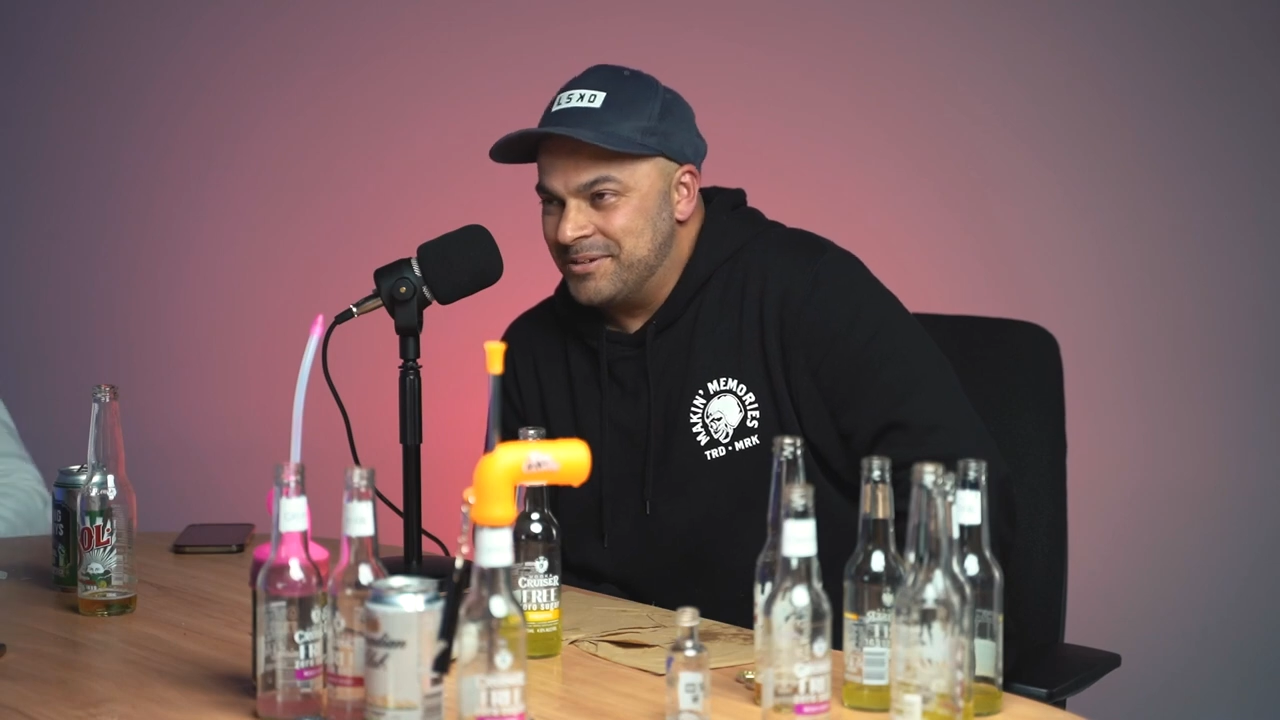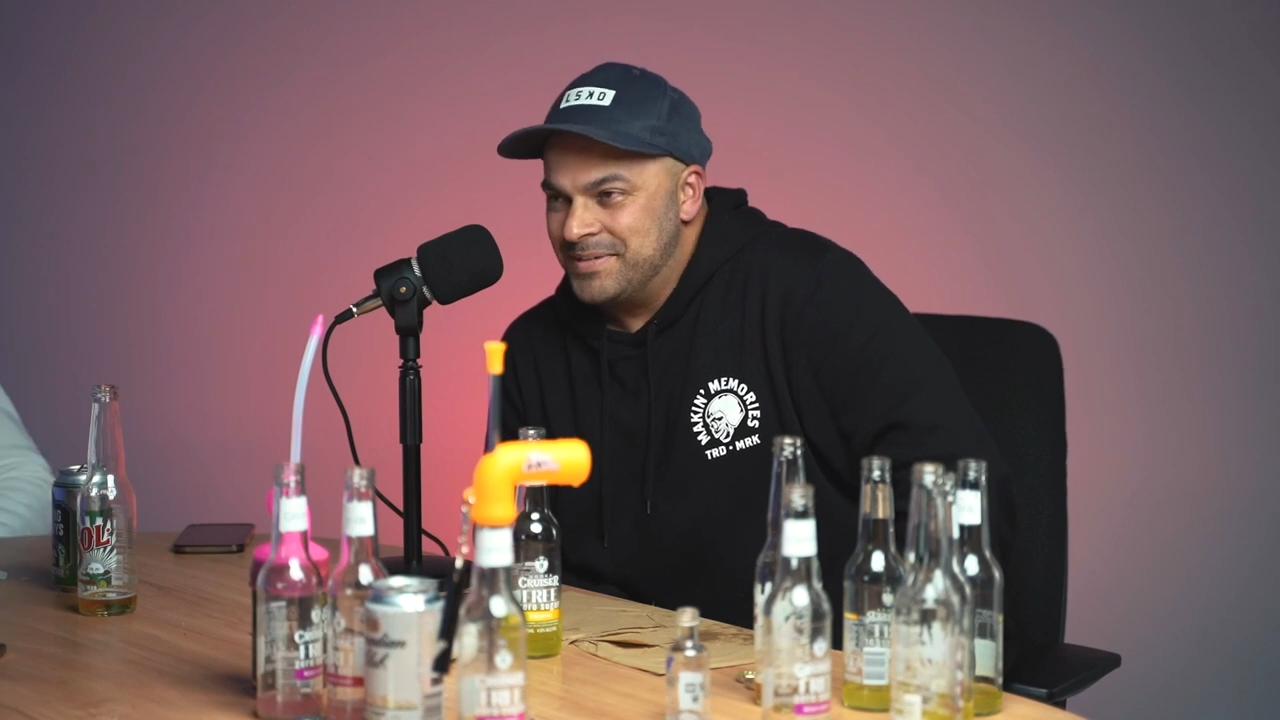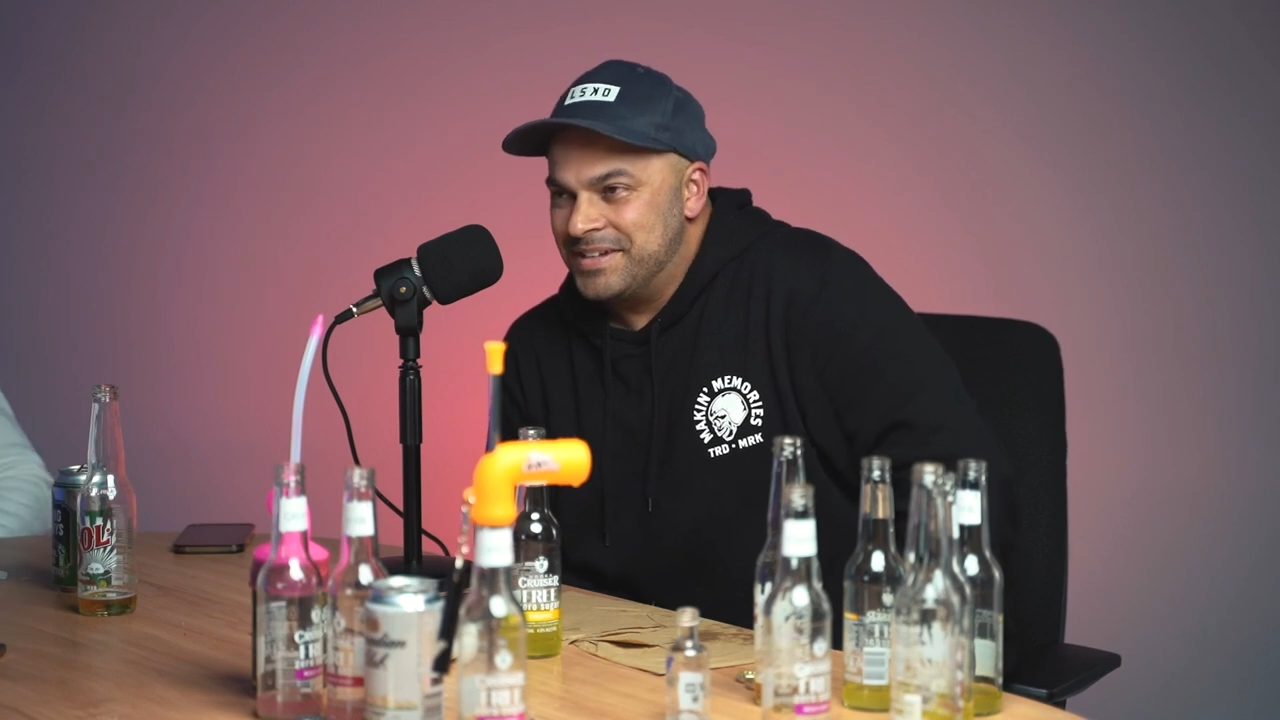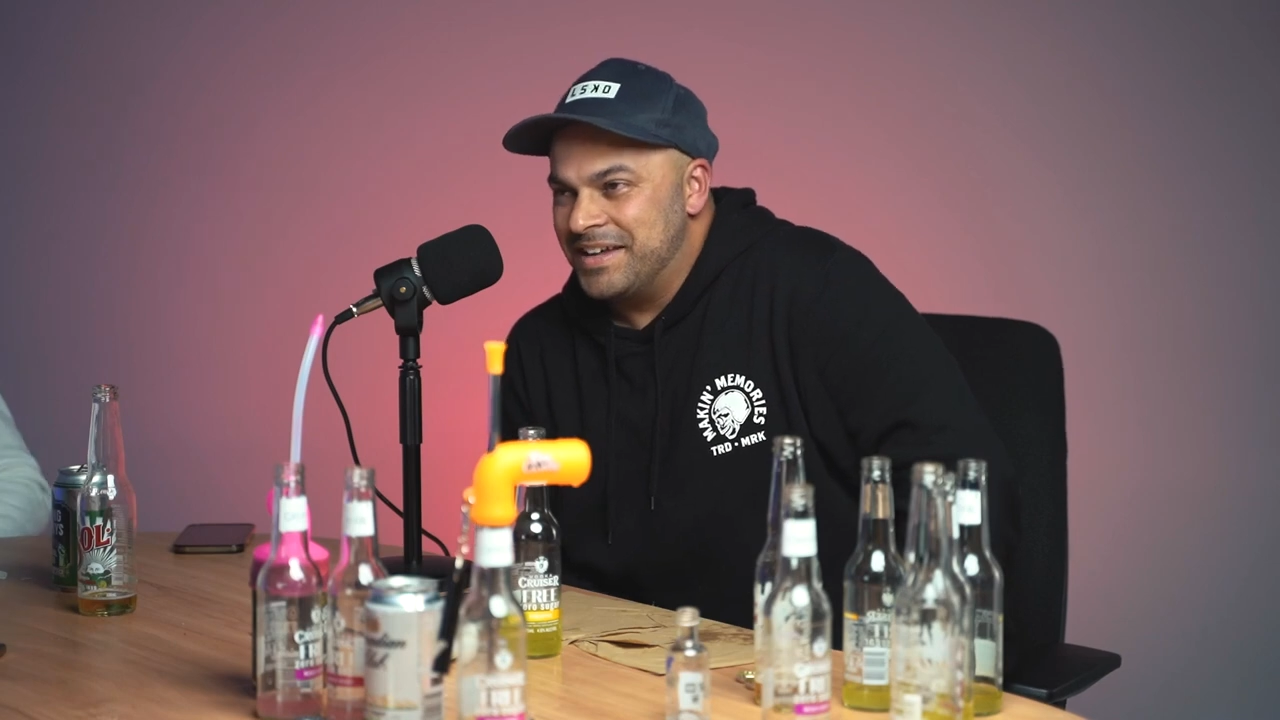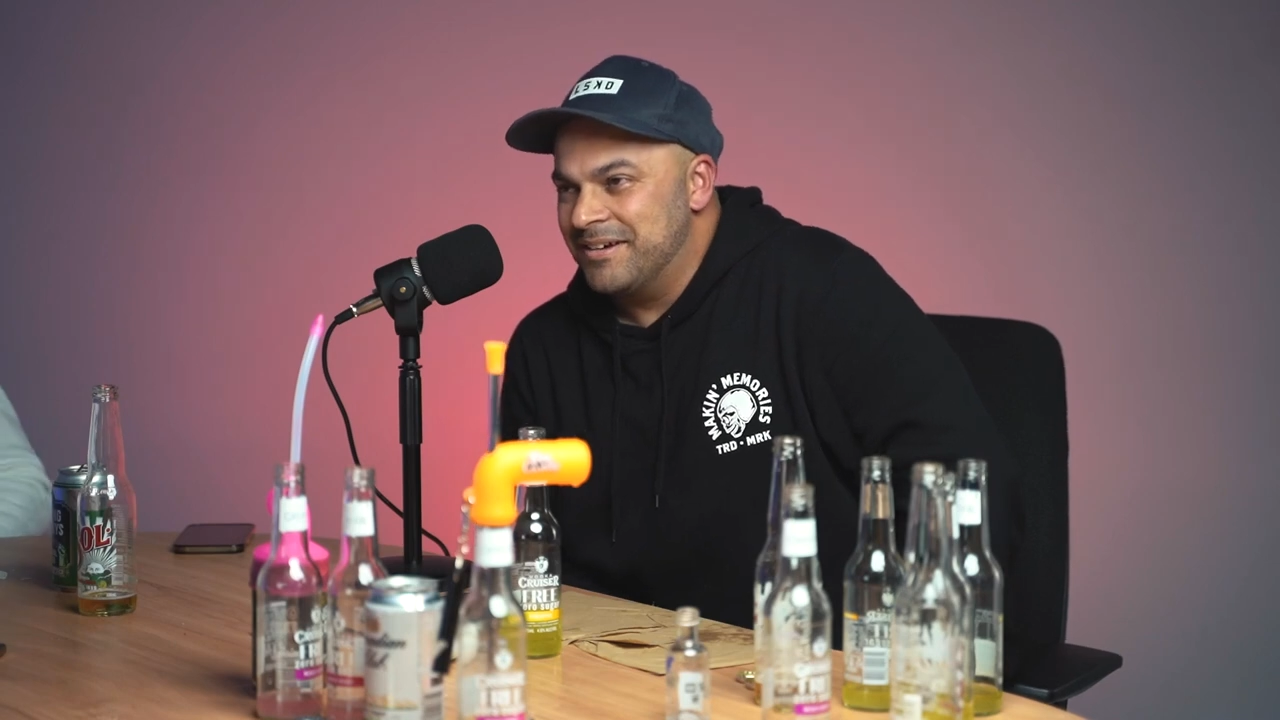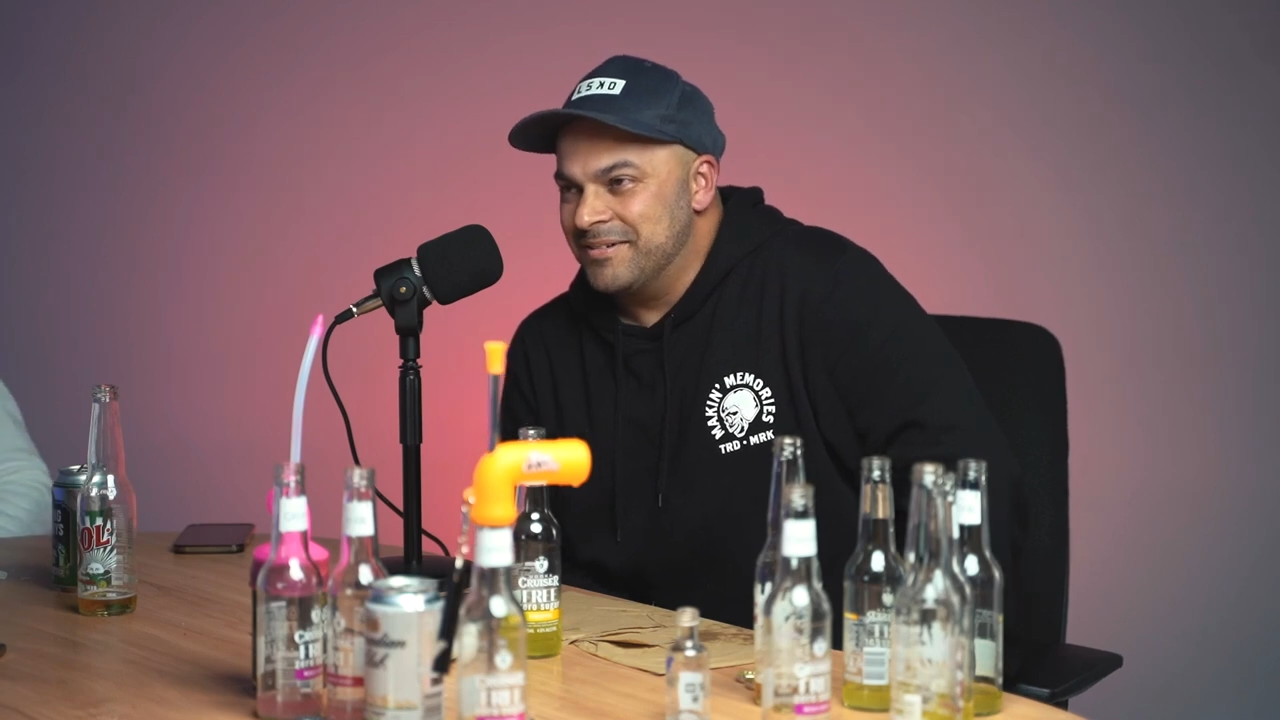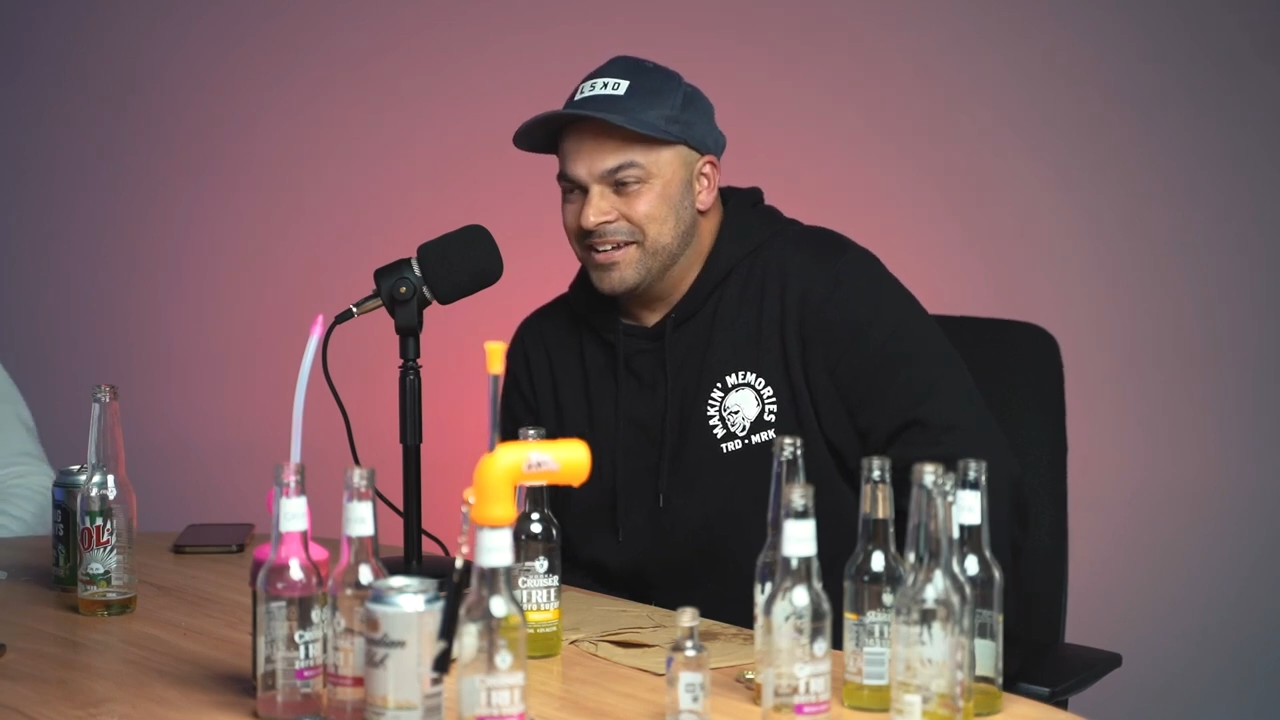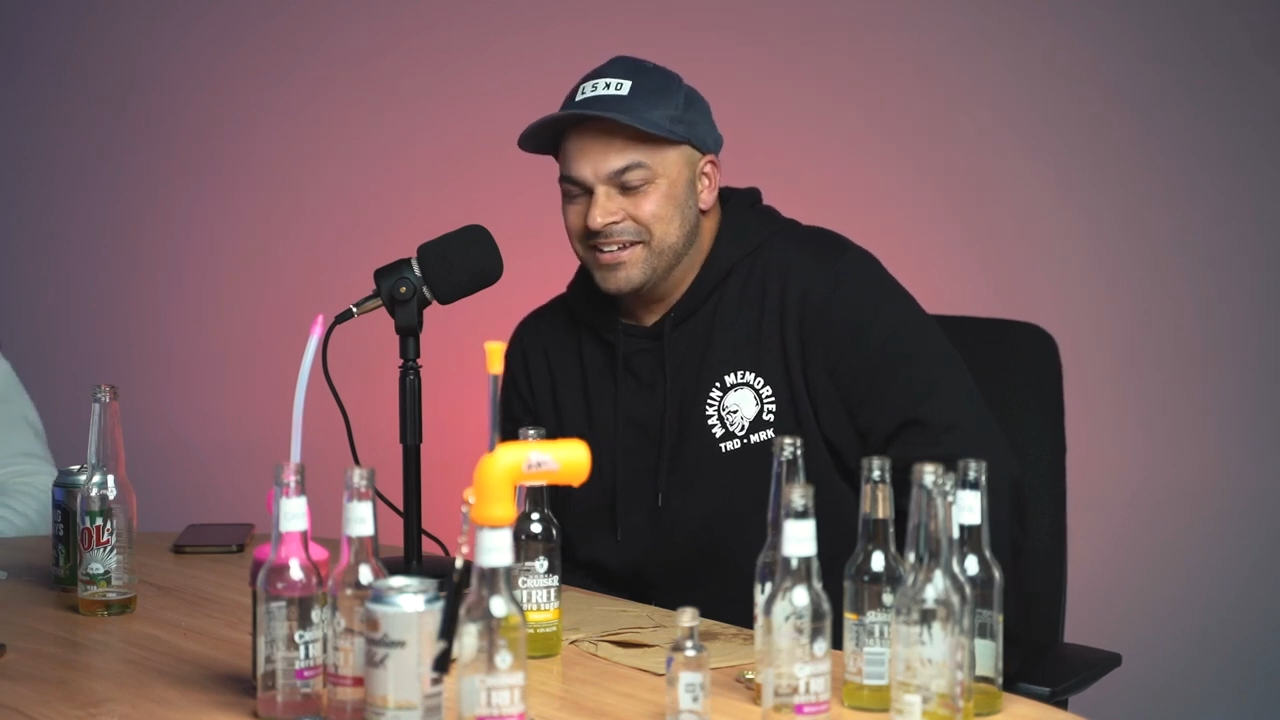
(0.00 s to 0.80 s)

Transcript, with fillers: to be a dad, mate.